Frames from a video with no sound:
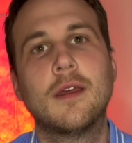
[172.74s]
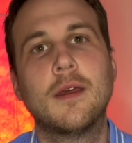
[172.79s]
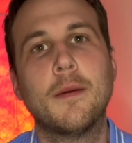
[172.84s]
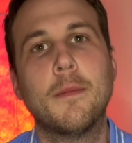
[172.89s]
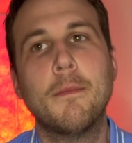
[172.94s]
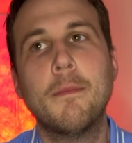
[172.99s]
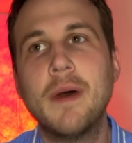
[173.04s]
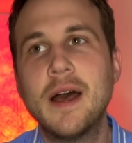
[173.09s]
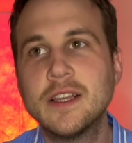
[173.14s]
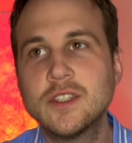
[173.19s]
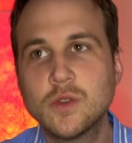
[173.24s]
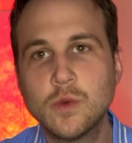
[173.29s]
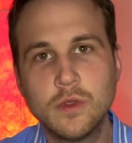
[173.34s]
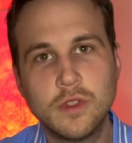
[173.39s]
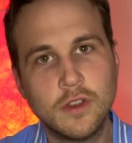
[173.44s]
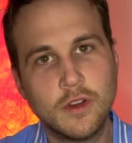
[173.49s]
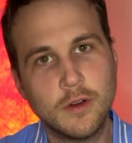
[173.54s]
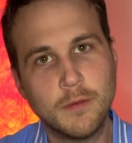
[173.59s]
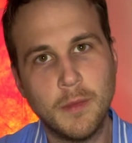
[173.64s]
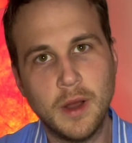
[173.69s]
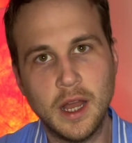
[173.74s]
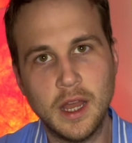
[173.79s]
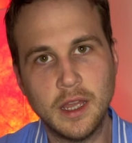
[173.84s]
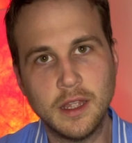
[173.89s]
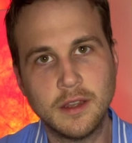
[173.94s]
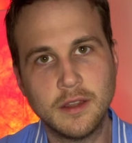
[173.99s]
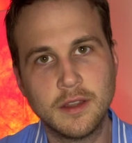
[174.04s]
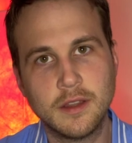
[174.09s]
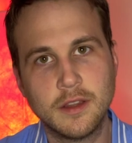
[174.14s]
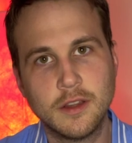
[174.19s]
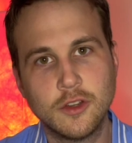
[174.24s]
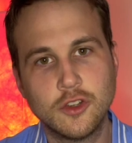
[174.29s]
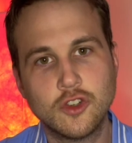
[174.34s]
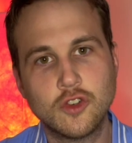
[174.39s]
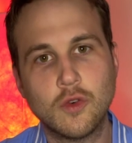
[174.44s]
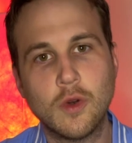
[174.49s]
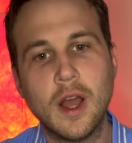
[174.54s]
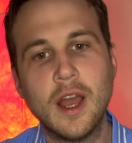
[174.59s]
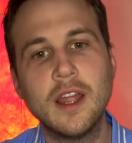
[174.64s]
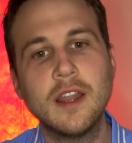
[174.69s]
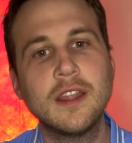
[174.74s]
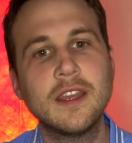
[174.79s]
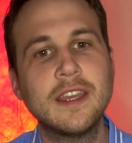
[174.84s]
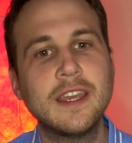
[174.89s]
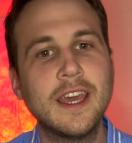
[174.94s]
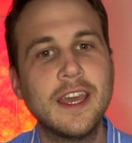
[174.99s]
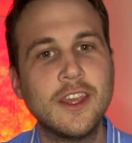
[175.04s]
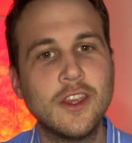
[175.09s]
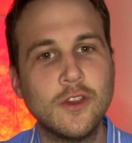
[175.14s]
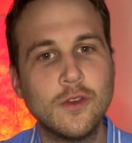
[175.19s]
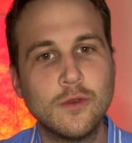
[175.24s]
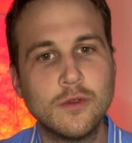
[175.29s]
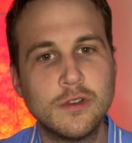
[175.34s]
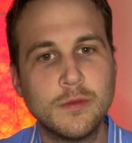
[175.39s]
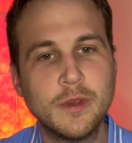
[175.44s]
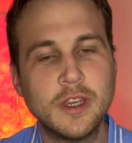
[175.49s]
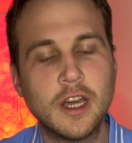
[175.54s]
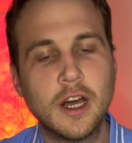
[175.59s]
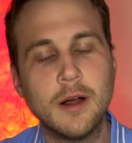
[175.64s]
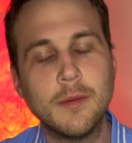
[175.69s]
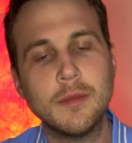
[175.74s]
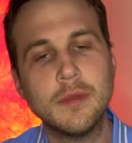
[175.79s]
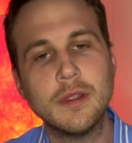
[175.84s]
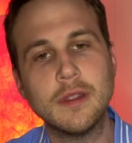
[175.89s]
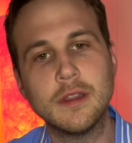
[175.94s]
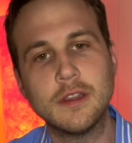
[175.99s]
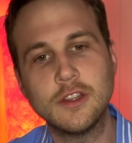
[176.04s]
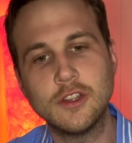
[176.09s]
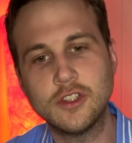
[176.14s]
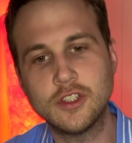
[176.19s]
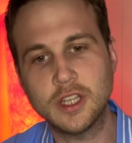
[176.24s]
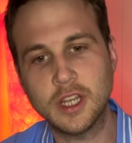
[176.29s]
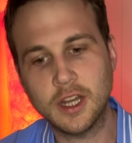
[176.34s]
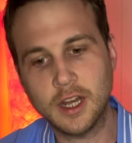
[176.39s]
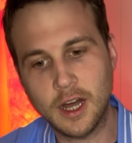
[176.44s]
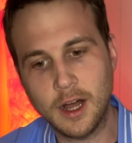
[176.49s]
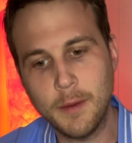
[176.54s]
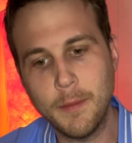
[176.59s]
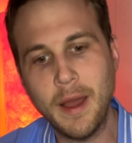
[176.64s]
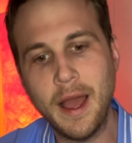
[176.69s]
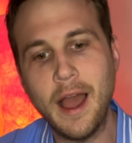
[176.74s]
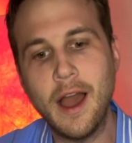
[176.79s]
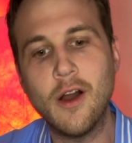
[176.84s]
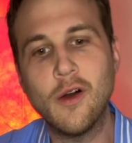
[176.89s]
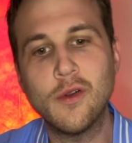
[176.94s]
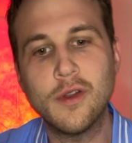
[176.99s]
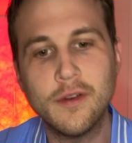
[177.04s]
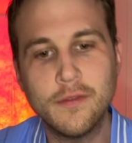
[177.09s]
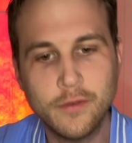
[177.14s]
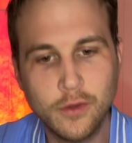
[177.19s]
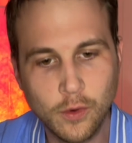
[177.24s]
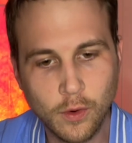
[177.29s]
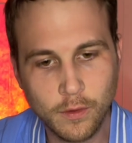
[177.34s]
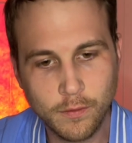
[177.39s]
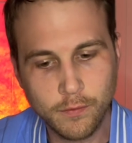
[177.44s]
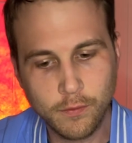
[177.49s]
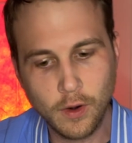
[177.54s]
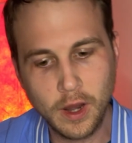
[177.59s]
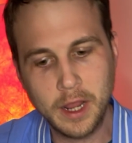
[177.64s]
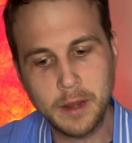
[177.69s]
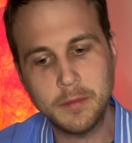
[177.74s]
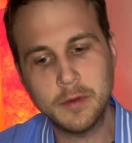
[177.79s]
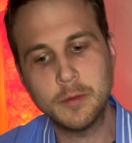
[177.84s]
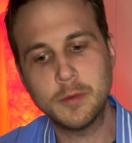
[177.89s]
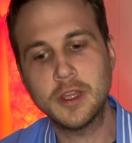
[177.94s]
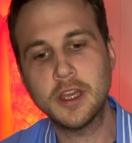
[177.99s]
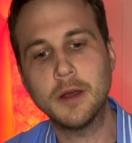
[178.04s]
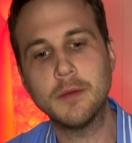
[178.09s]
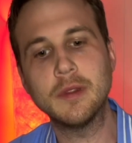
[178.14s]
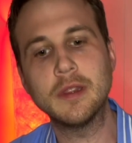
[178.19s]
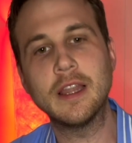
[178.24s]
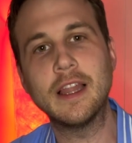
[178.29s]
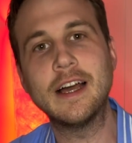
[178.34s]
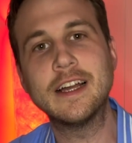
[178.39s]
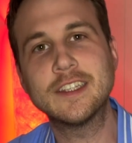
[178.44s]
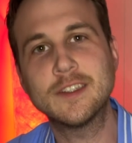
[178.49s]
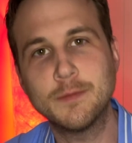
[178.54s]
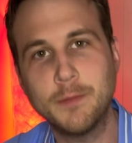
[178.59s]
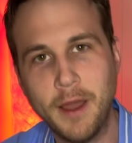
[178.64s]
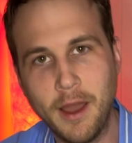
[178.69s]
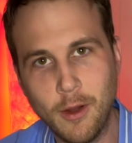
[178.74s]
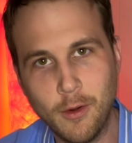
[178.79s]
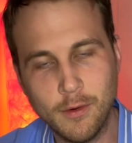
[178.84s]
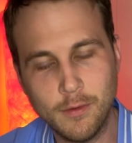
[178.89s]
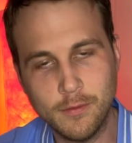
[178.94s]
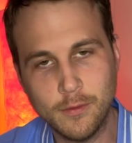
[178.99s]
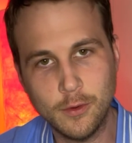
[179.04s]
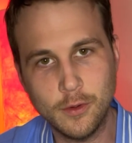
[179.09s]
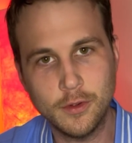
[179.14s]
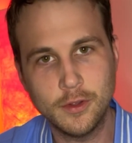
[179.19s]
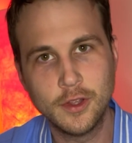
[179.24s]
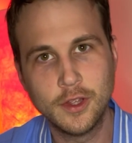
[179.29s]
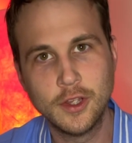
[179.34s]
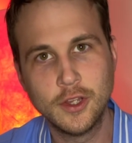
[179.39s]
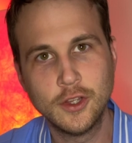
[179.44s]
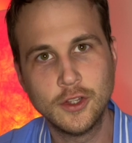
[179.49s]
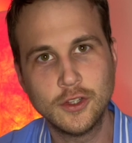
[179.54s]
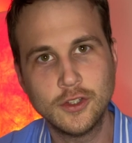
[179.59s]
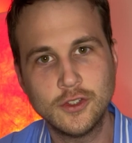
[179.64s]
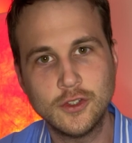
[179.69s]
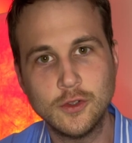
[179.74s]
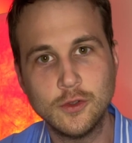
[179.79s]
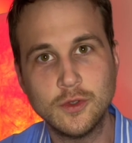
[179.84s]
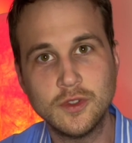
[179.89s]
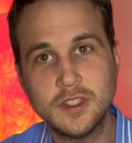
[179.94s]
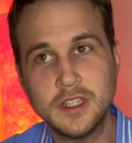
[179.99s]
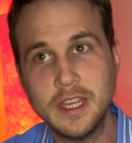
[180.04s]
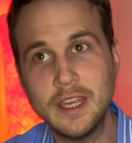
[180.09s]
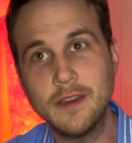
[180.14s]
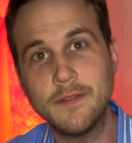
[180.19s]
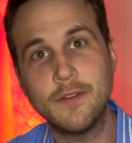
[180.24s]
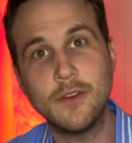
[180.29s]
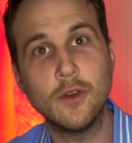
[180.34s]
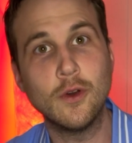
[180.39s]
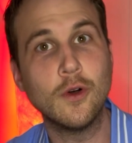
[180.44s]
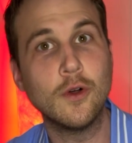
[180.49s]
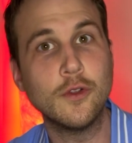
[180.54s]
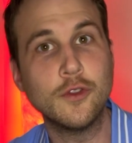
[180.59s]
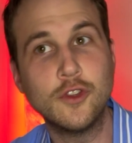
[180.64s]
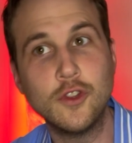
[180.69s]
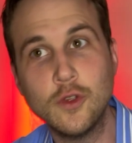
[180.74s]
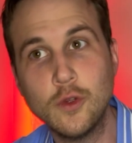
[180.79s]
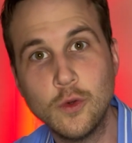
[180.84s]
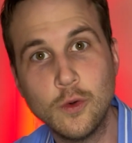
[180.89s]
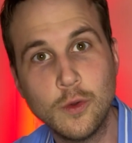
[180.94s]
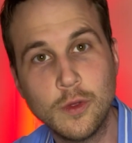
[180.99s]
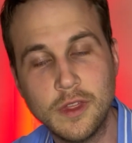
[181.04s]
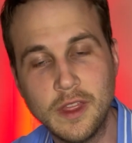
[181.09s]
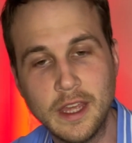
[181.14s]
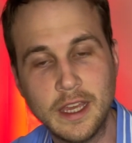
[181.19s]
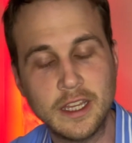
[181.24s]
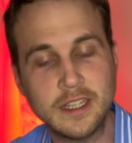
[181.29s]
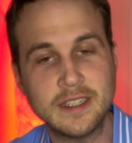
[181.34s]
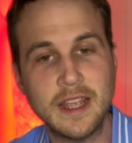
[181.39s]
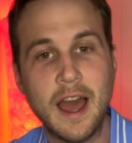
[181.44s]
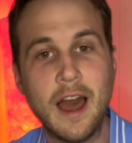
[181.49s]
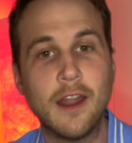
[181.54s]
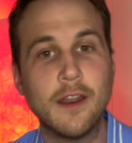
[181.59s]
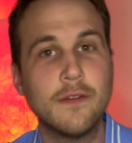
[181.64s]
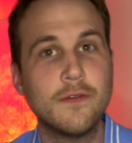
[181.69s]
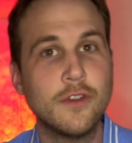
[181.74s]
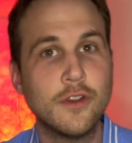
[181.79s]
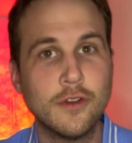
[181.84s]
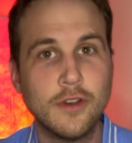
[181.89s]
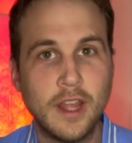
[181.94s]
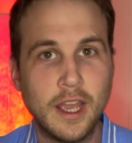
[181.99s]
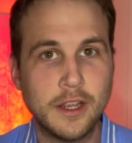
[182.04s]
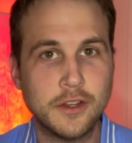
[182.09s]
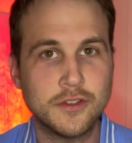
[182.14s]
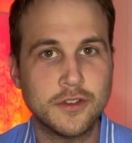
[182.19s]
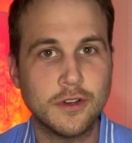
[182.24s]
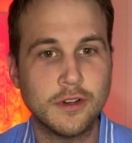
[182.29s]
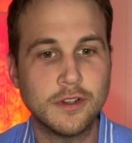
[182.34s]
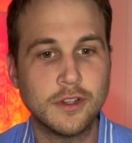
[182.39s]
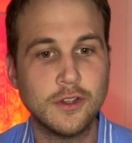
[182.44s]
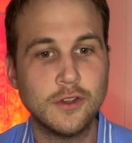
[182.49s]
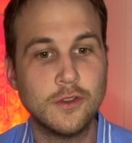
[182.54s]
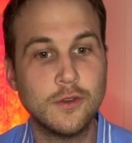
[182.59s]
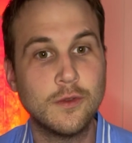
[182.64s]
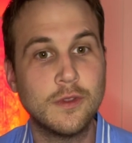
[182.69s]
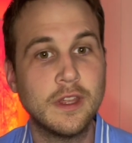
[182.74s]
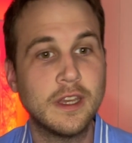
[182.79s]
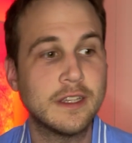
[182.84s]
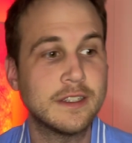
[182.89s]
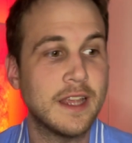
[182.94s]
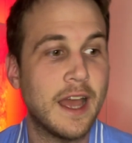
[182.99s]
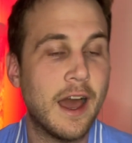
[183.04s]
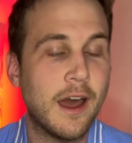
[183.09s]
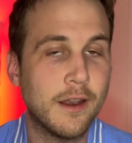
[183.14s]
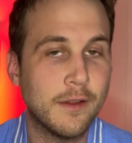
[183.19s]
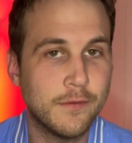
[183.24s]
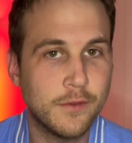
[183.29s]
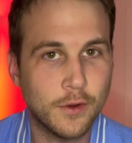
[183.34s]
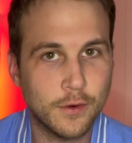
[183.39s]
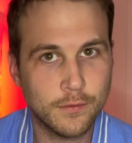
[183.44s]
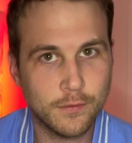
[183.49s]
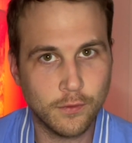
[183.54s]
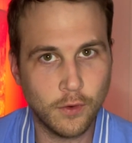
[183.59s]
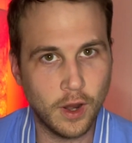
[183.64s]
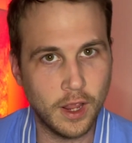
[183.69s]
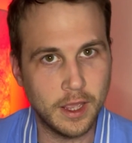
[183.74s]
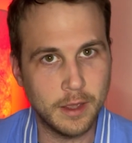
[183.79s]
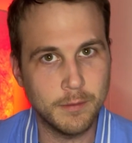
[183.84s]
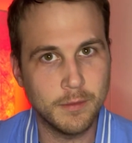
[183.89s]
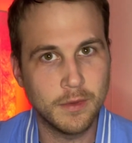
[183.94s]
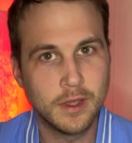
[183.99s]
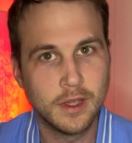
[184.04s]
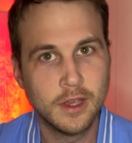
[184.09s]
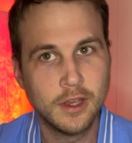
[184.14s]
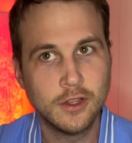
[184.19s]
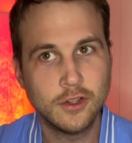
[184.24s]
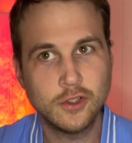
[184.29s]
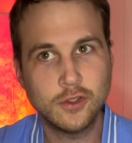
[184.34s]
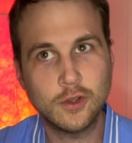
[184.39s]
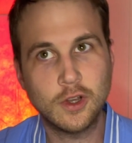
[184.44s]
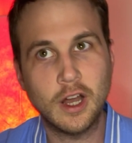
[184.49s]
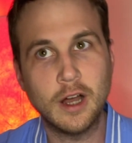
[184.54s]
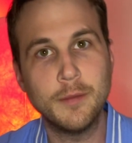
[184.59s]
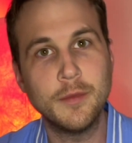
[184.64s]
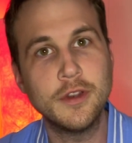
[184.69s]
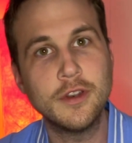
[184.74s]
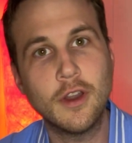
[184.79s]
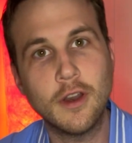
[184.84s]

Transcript: mess with your mind, trying to get you to come out of your frame, to become less powerful, to see if you'll do things out of your nature, to do things out of your frame, to come into